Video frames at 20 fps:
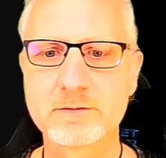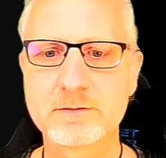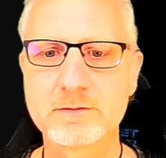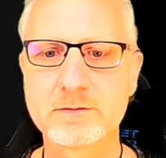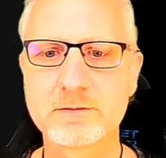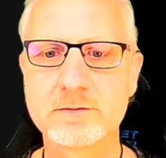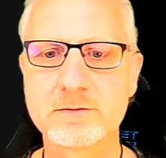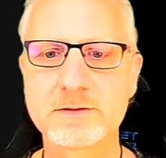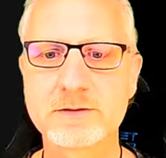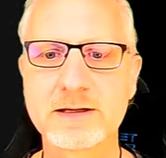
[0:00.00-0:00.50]

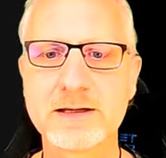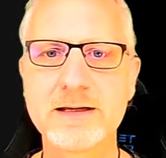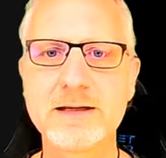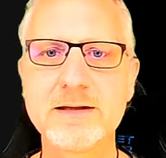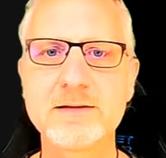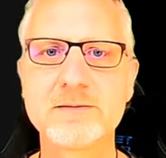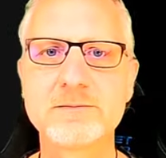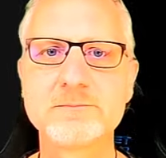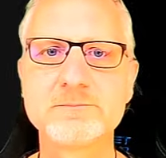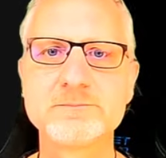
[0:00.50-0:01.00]
Okay,
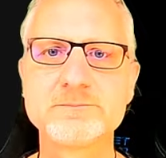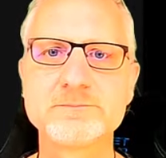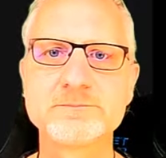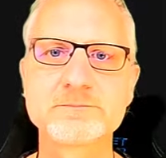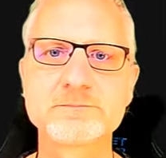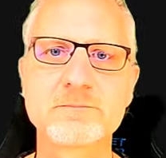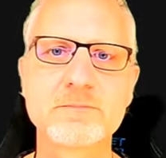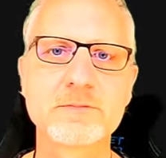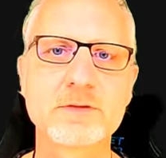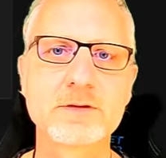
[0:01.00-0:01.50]

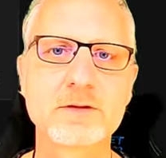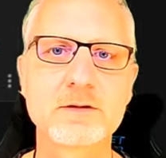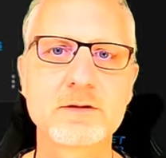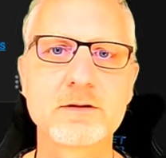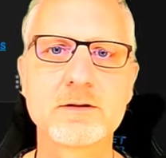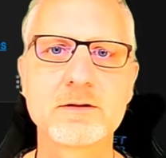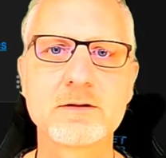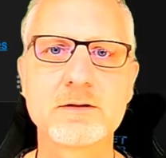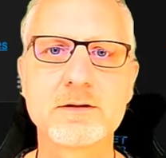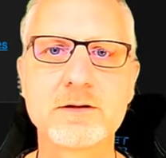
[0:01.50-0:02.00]

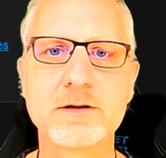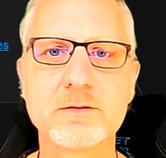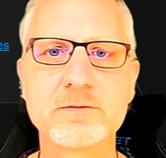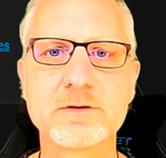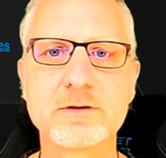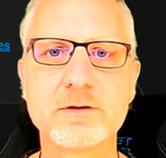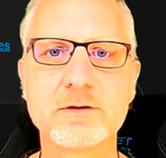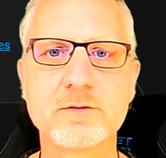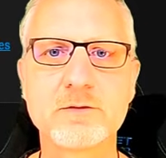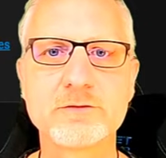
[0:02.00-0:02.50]
now we're
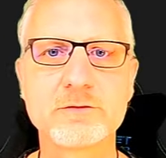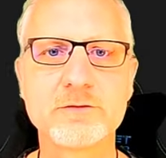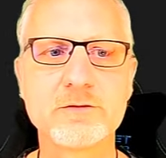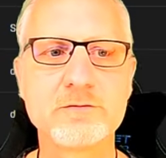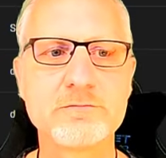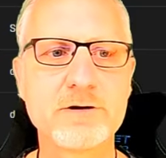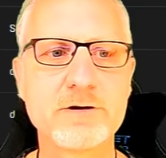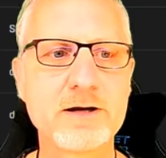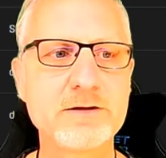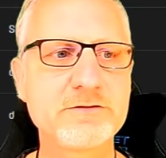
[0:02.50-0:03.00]
going to
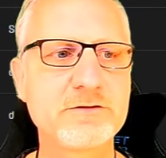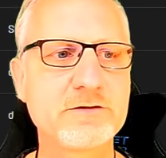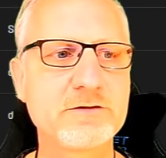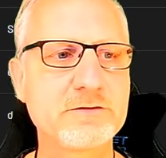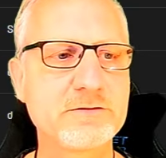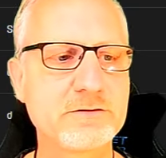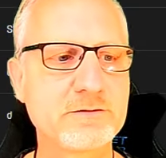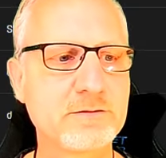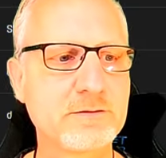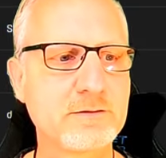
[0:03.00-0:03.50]

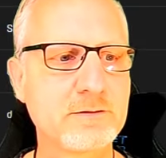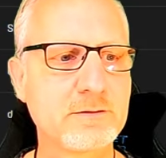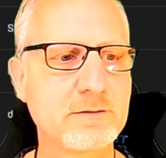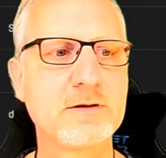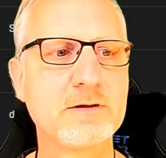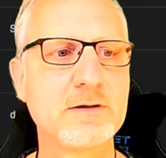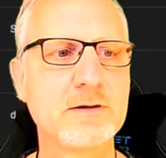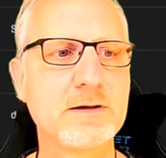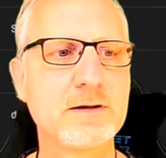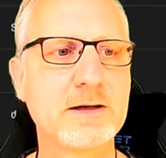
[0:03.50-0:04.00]
devices,
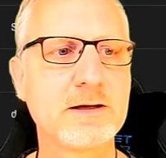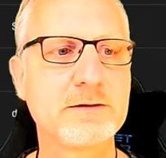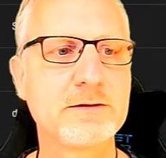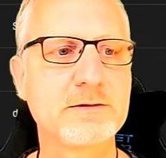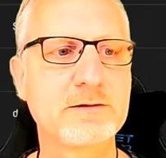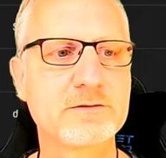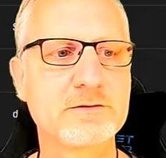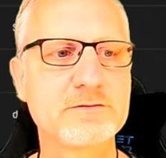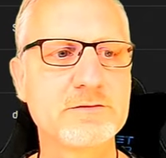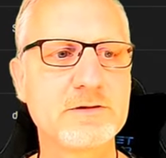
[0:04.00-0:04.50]
and you
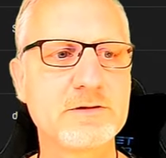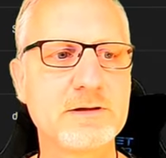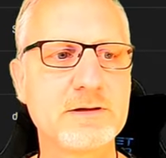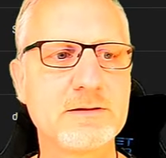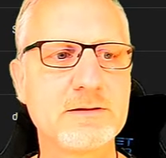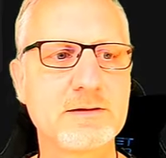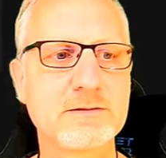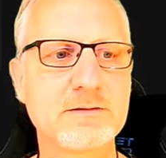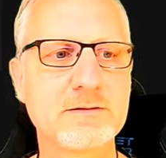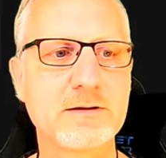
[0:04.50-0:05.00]
can see
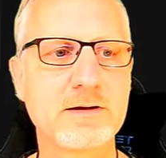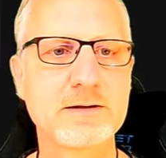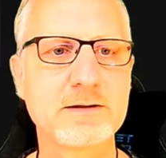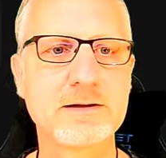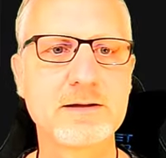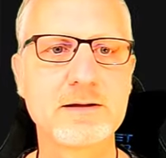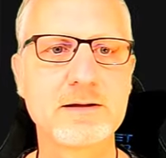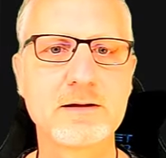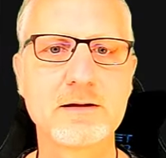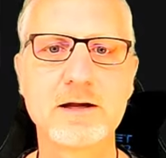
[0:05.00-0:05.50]
that the
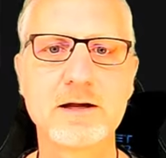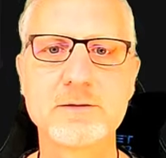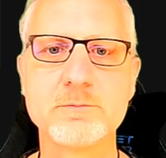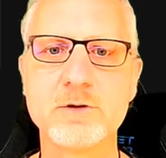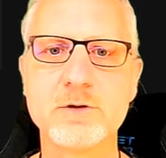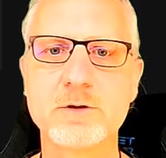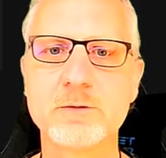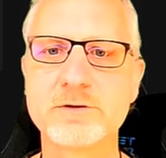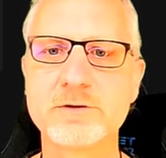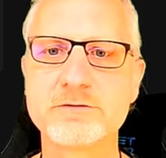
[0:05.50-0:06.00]
IKEA light
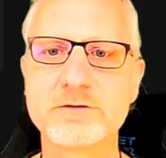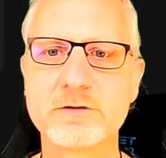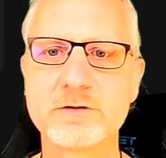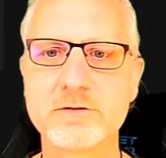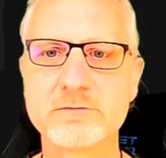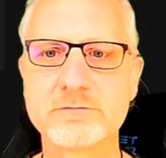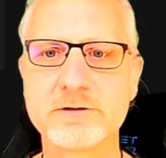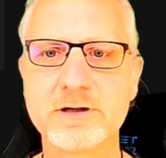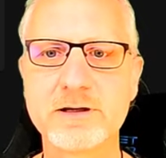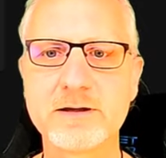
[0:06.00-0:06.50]
bulb is
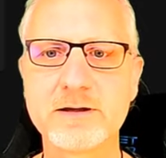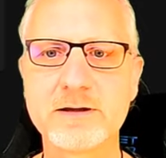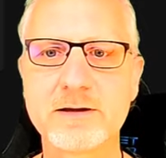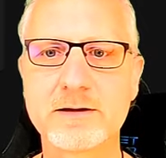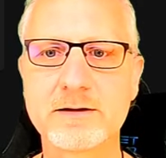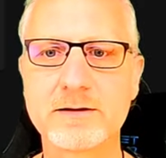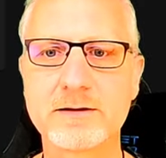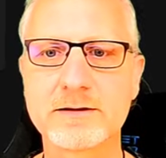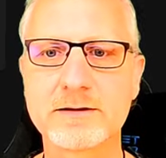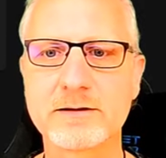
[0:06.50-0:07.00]
over here,
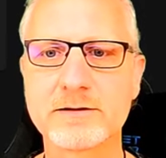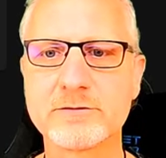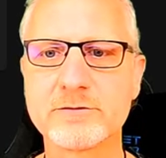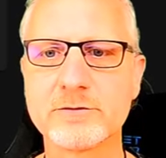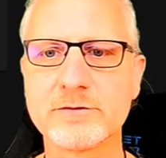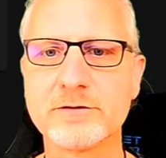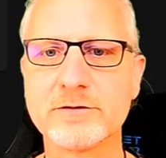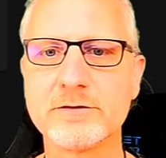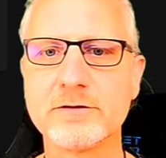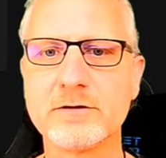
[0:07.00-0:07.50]
and I can
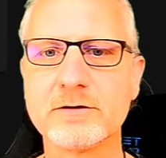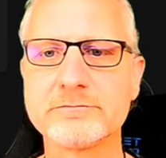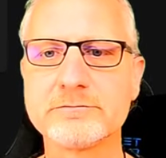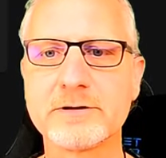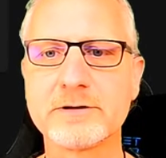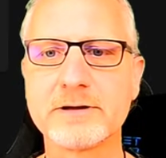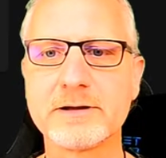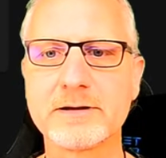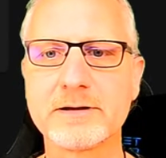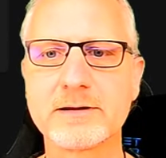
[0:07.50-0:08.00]
turn it off
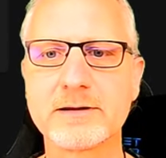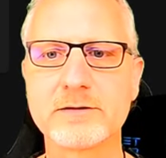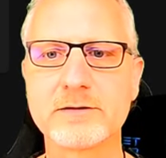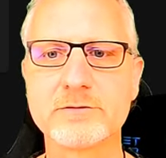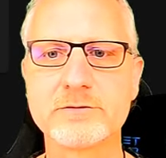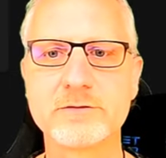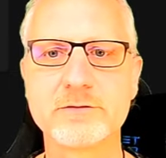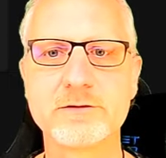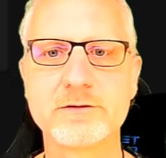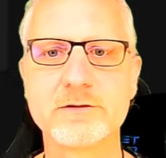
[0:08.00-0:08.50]
and I can
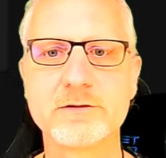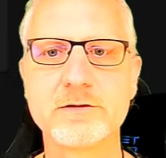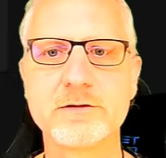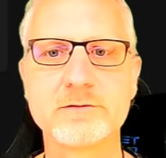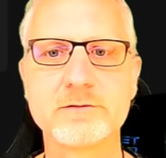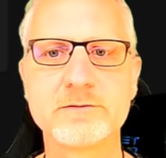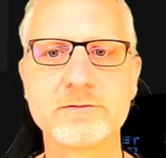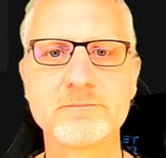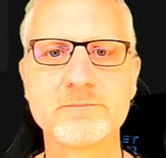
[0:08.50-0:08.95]
turn it on.